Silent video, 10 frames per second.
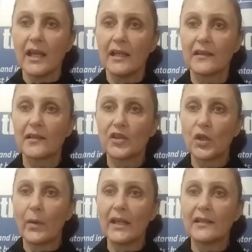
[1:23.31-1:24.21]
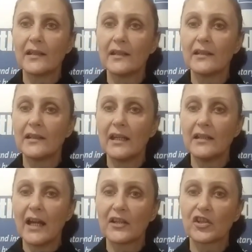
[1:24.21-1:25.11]
is situated
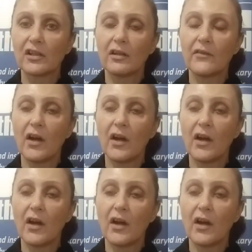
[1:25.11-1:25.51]
in Ashkelon.